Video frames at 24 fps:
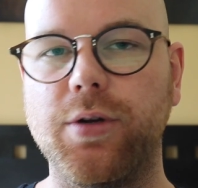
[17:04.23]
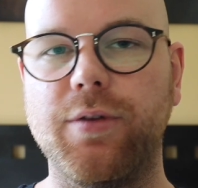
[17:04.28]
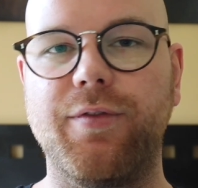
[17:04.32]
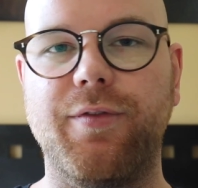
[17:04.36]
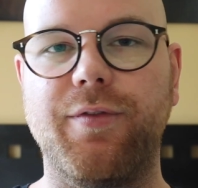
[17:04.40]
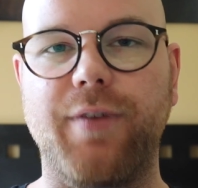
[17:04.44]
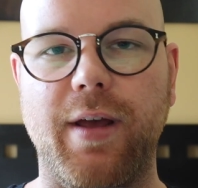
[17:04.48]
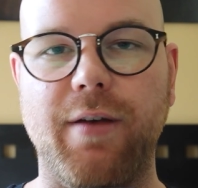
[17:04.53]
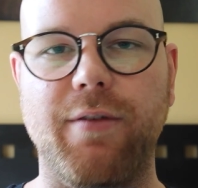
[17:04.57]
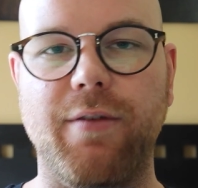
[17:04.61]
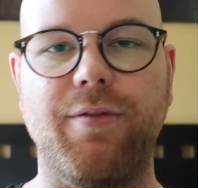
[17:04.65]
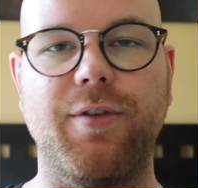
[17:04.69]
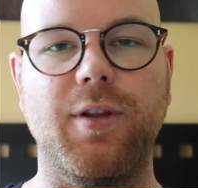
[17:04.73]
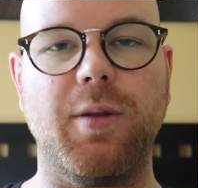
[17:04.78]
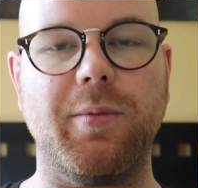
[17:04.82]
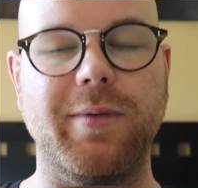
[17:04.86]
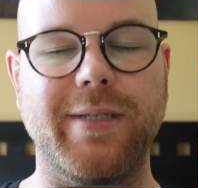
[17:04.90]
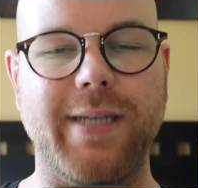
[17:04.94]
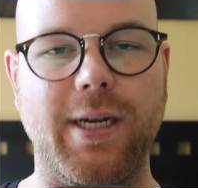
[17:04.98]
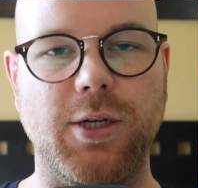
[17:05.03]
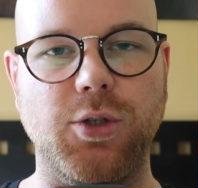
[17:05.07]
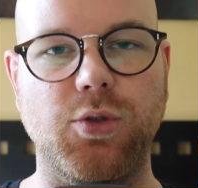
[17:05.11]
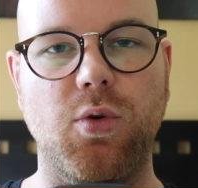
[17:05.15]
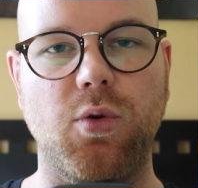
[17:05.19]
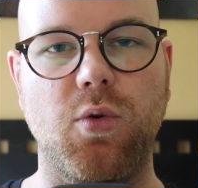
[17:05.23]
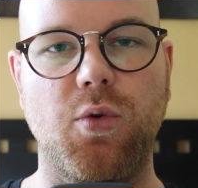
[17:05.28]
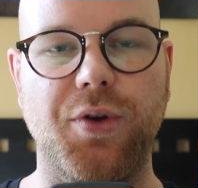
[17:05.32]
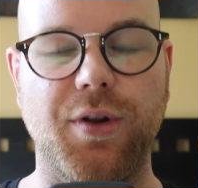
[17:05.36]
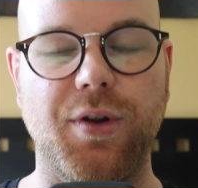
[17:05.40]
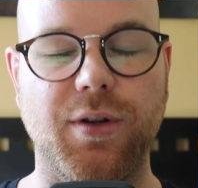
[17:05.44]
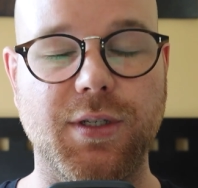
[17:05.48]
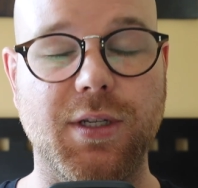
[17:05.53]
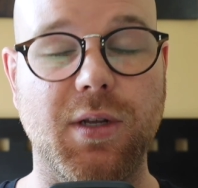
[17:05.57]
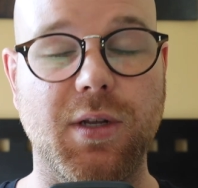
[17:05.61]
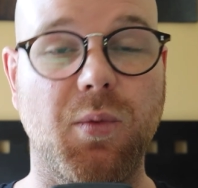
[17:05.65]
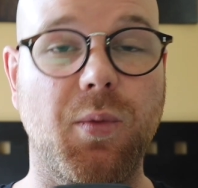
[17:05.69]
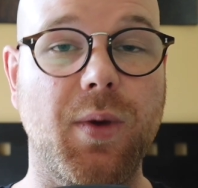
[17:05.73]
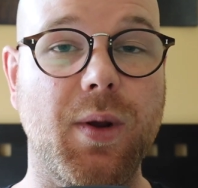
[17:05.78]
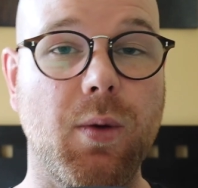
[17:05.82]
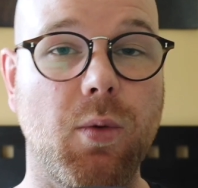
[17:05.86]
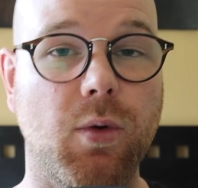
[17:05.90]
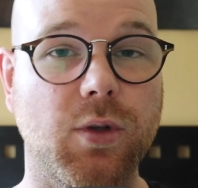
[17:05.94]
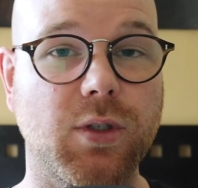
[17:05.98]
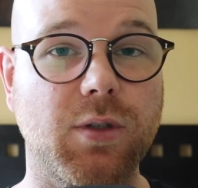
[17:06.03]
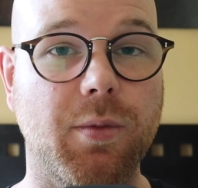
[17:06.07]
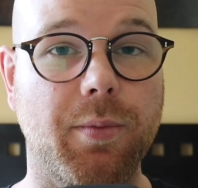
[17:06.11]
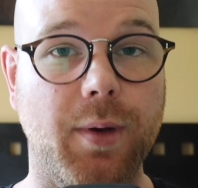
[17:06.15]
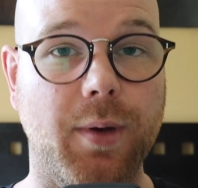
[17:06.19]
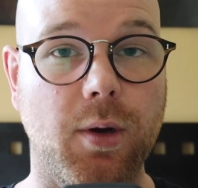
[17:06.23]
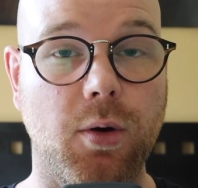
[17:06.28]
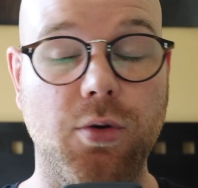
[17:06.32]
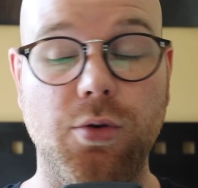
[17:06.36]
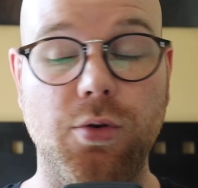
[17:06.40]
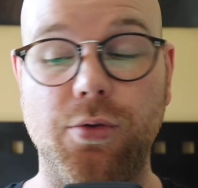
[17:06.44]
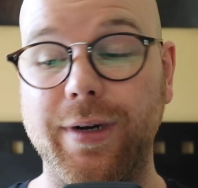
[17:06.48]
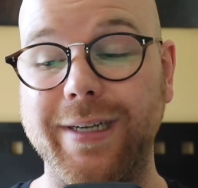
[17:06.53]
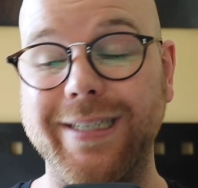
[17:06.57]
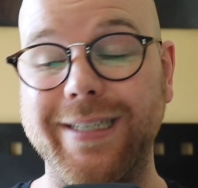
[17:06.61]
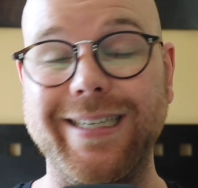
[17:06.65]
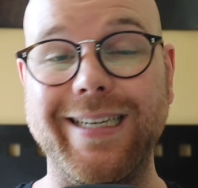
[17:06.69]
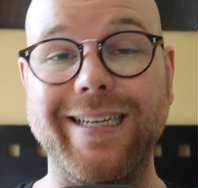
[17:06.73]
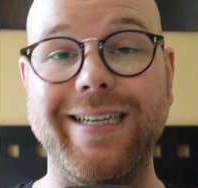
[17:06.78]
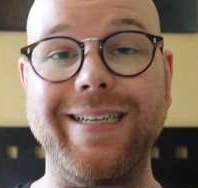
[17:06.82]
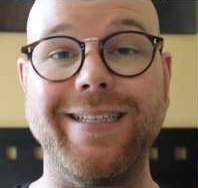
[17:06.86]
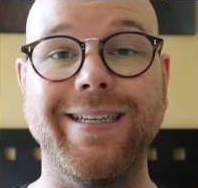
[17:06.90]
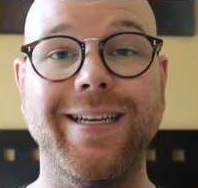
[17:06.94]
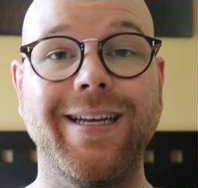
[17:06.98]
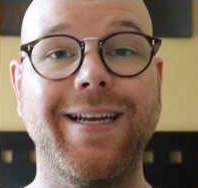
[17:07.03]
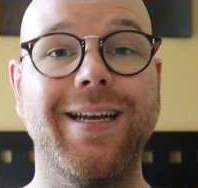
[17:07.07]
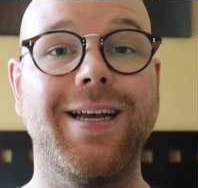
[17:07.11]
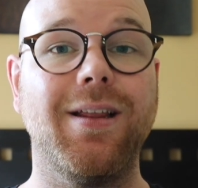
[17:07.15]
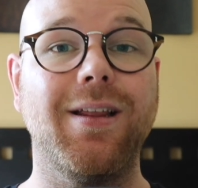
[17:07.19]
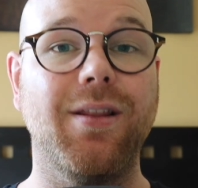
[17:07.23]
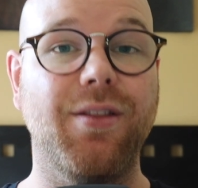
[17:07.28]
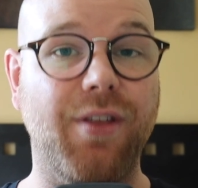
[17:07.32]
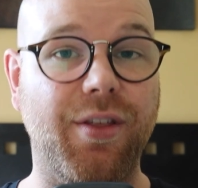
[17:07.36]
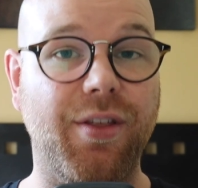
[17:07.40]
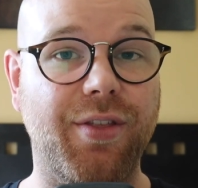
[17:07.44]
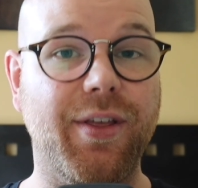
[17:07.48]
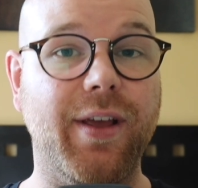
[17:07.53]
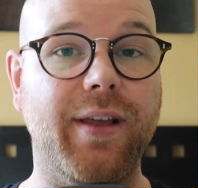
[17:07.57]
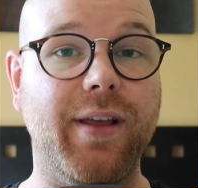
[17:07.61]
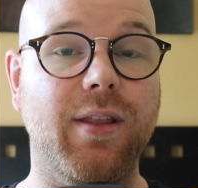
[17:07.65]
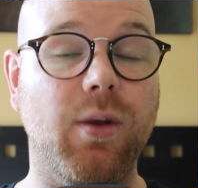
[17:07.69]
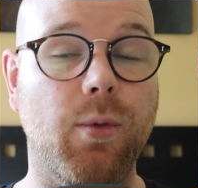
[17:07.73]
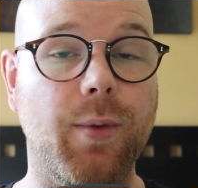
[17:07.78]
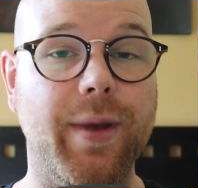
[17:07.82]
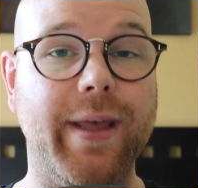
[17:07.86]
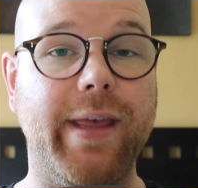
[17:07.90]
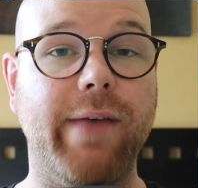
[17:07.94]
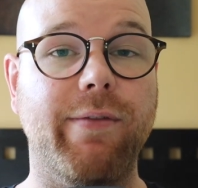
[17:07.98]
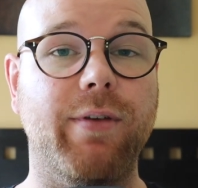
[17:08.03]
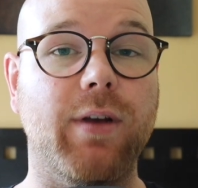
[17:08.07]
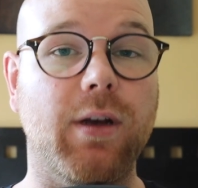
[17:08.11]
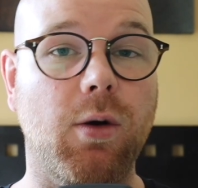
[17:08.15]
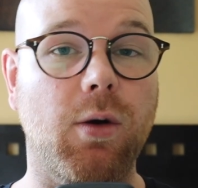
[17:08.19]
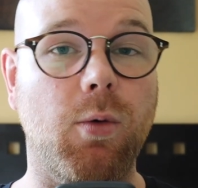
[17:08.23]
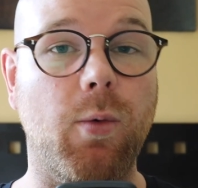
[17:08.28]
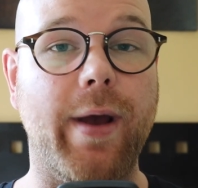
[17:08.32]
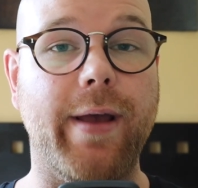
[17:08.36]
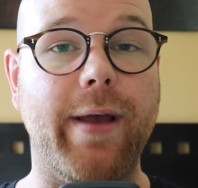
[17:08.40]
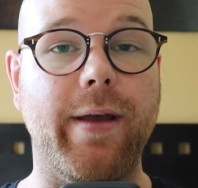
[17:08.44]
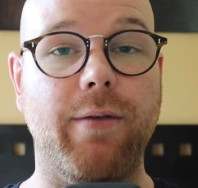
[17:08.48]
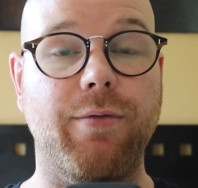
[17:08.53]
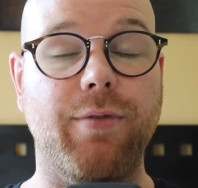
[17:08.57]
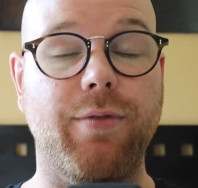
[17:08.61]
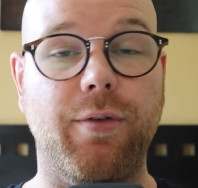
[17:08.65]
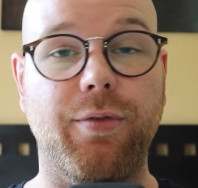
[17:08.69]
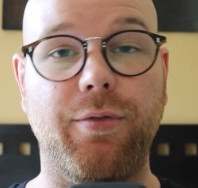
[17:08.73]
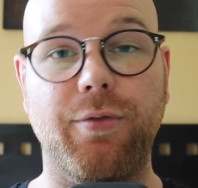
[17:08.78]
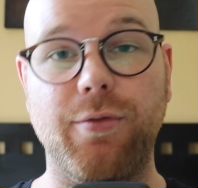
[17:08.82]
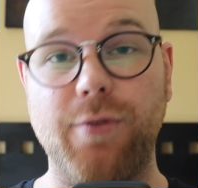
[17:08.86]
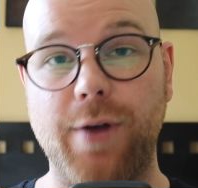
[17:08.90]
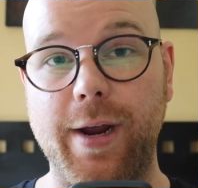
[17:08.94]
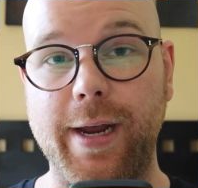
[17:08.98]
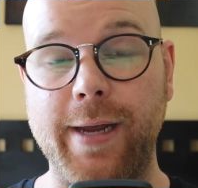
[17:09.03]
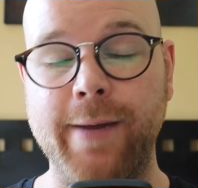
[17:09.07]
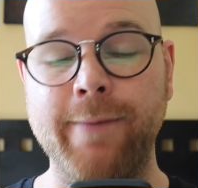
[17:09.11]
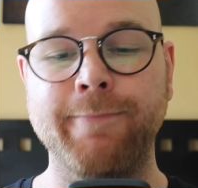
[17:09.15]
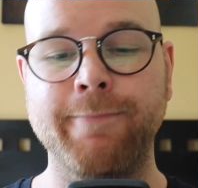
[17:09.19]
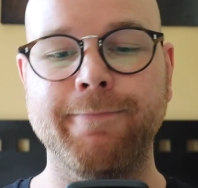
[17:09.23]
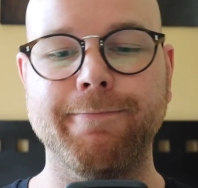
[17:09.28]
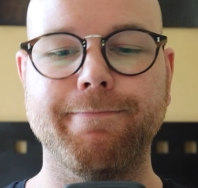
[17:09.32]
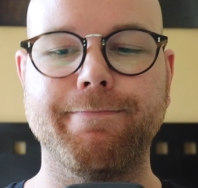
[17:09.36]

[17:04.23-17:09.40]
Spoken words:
fit for the potential audience that we want to build, or indeed the thing that we're giving away for free.